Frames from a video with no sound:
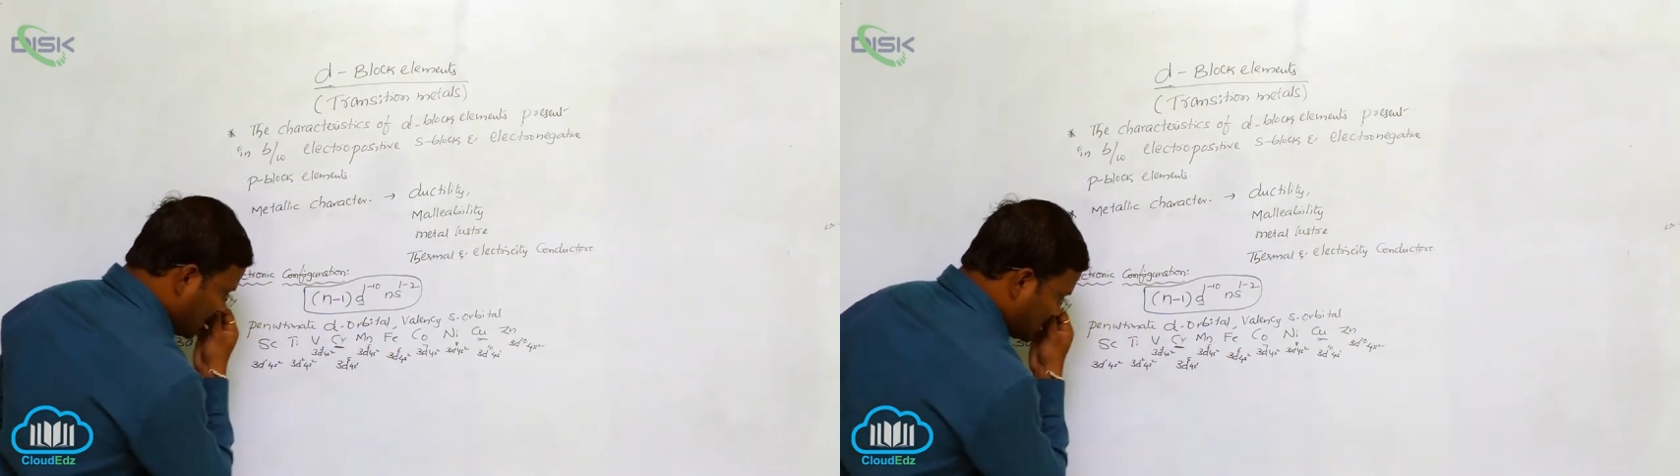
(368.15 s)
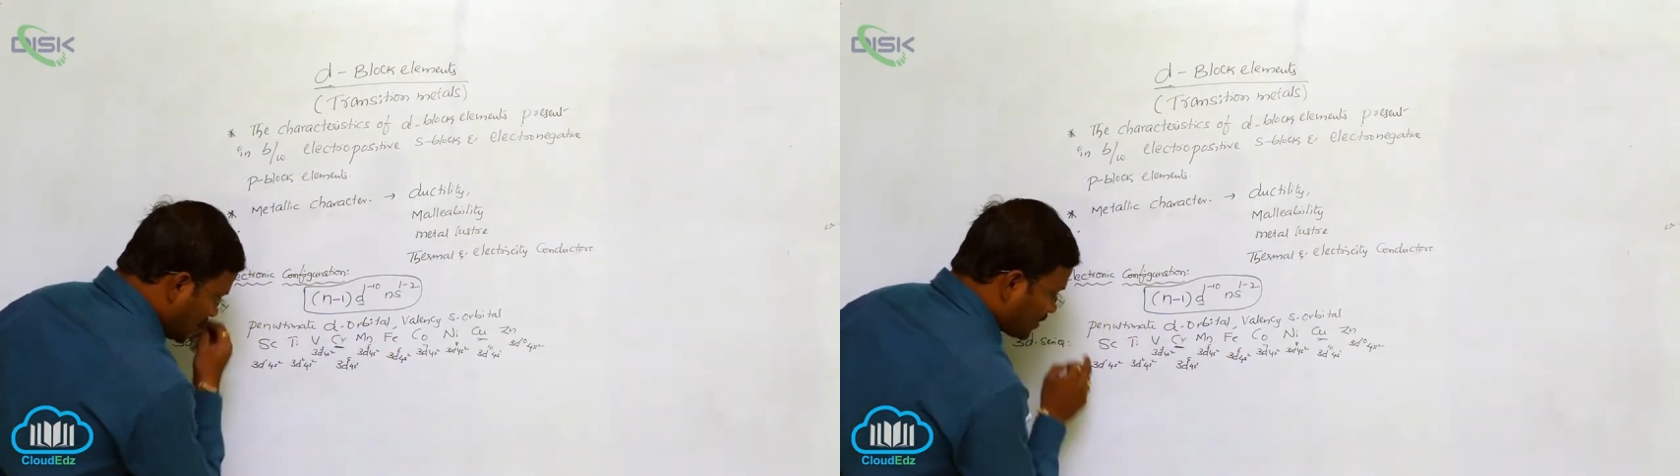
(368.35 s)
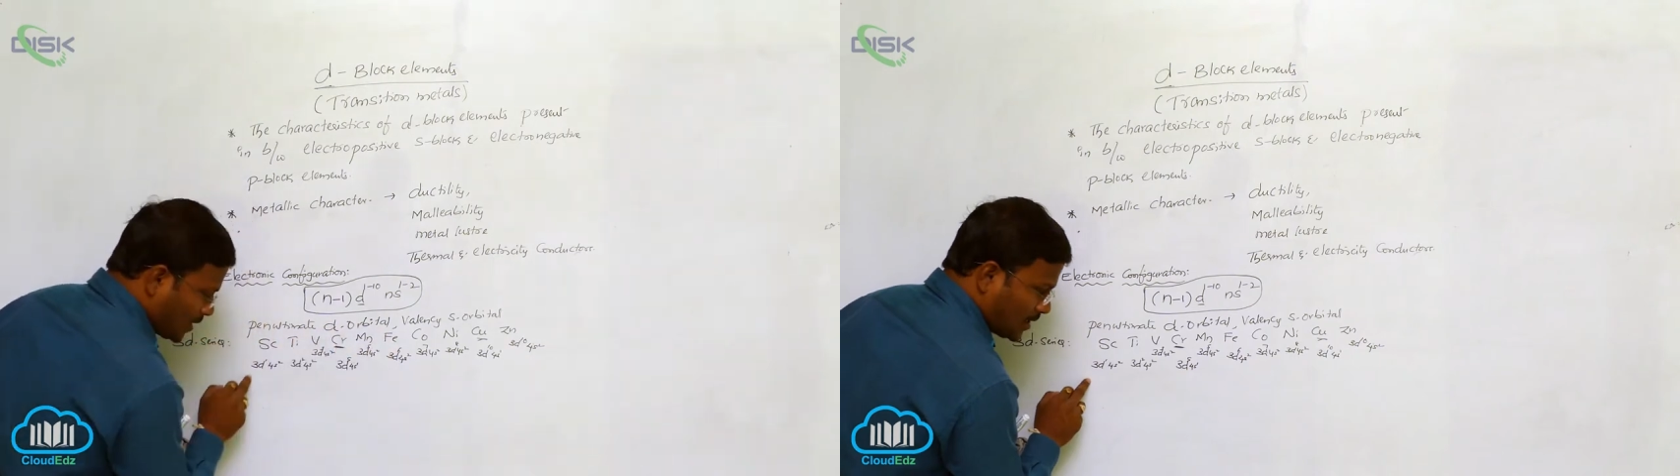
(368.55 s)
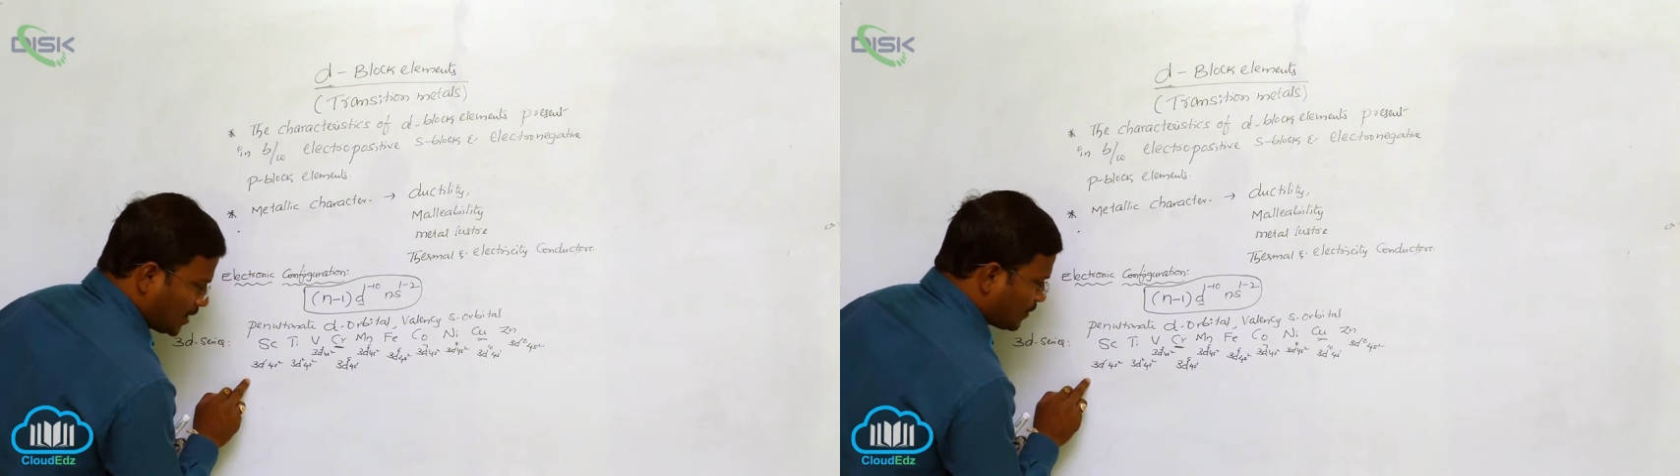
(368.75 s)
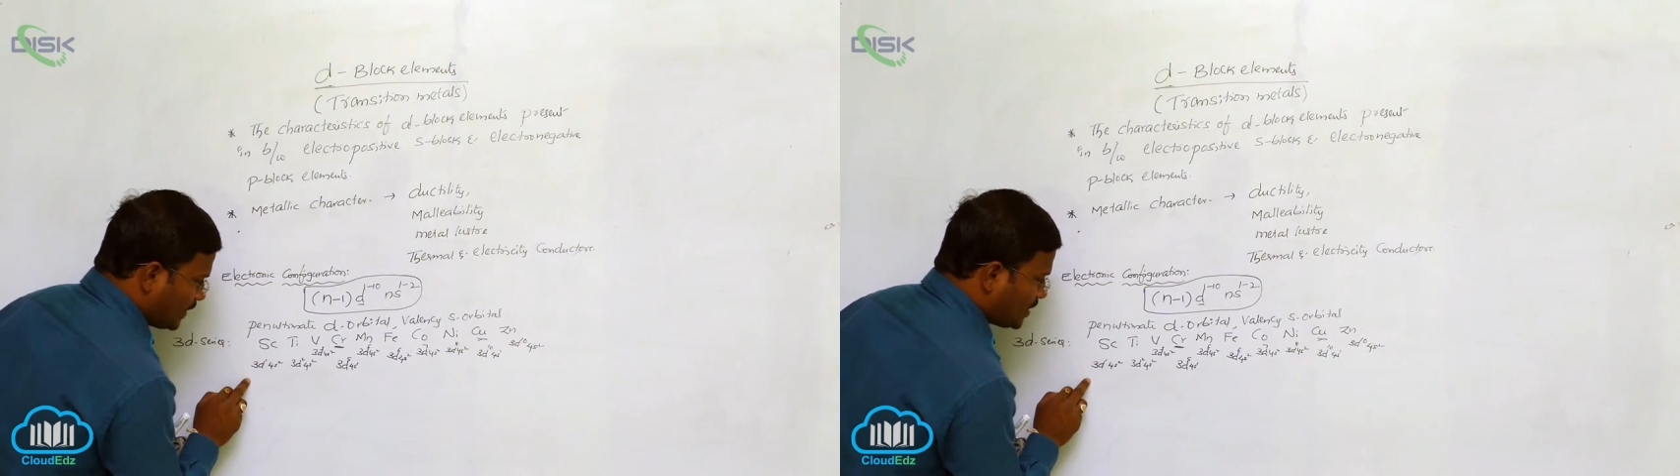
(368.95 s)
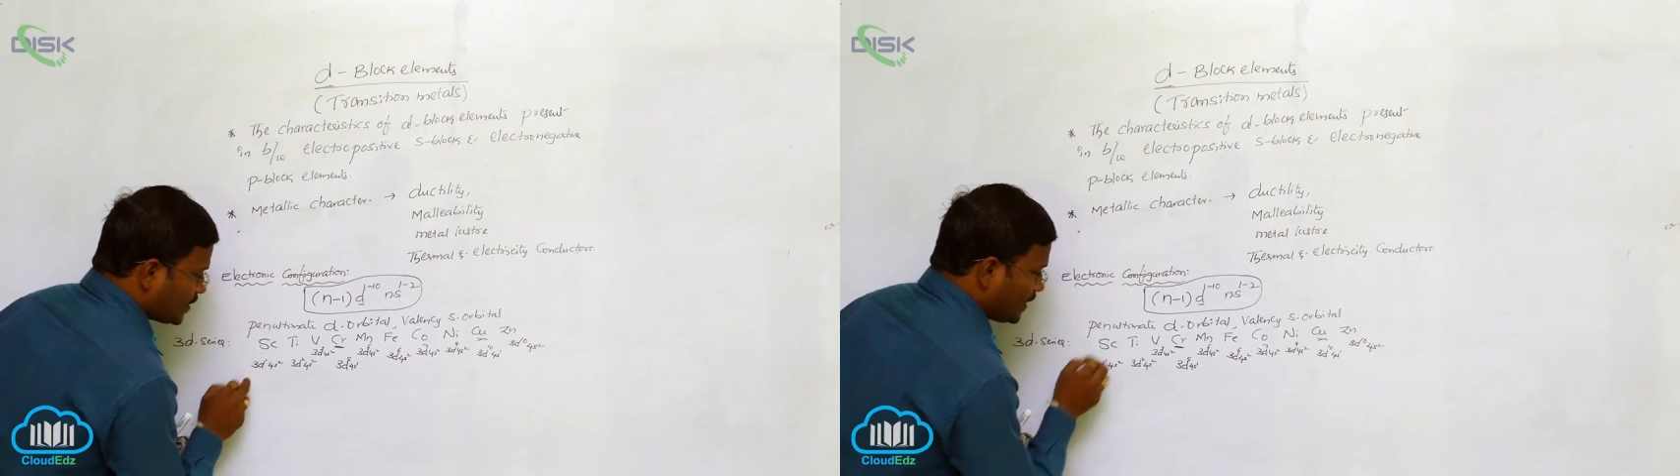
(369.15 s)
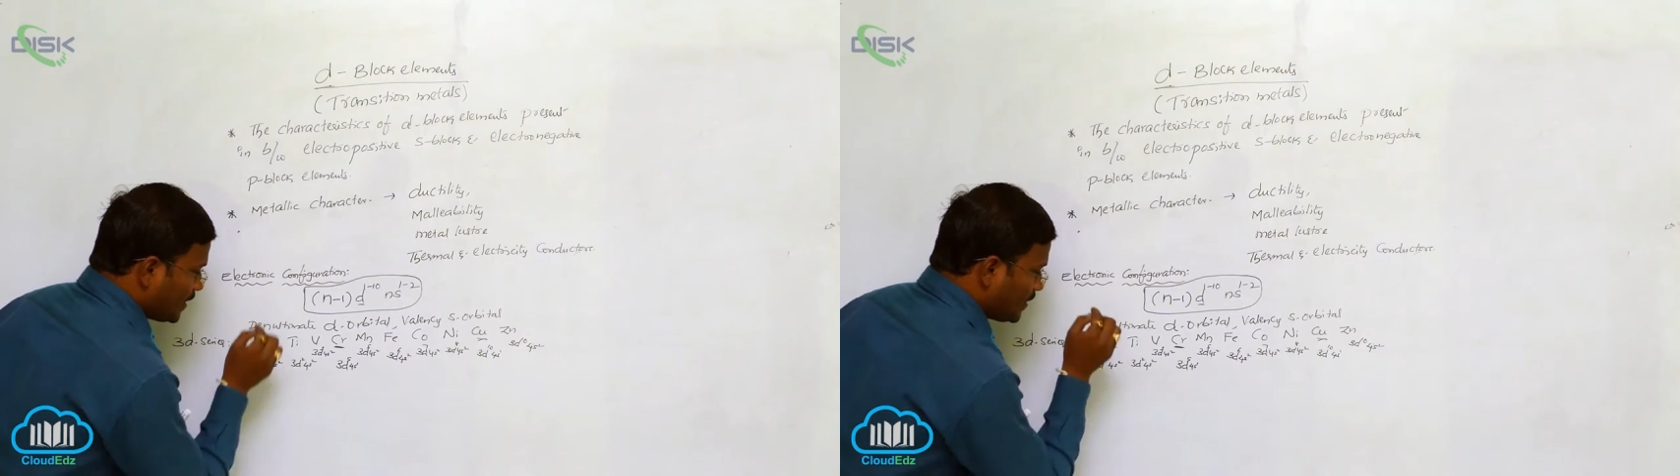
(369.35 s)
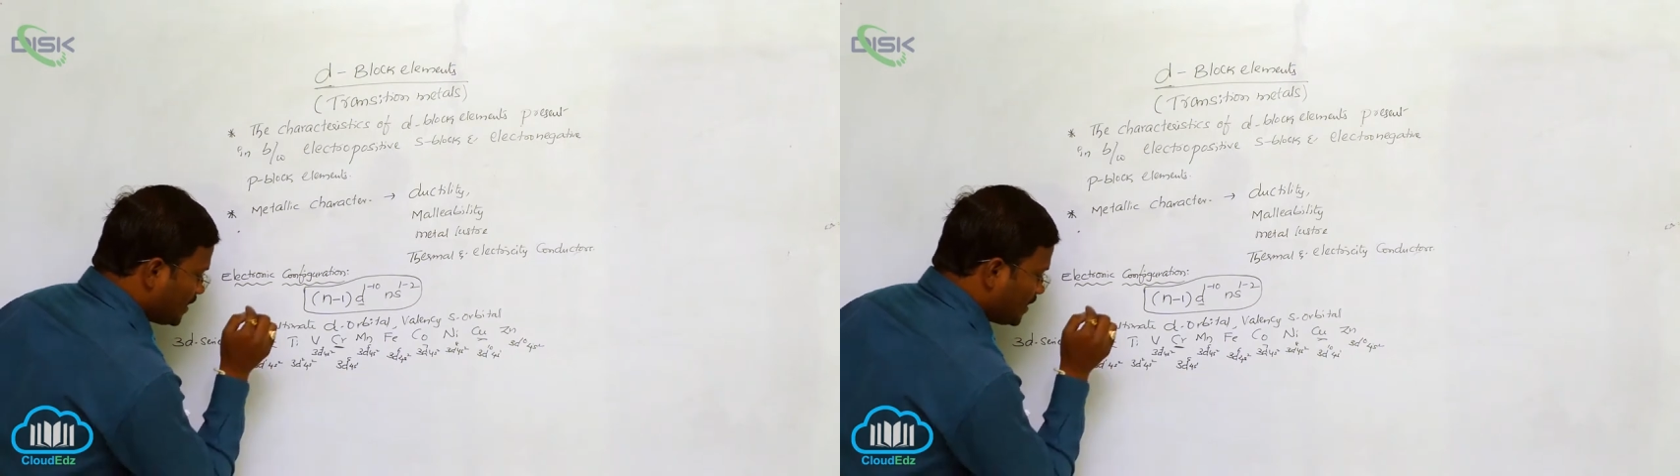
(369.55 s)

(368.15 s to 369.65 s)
is the third orbit. In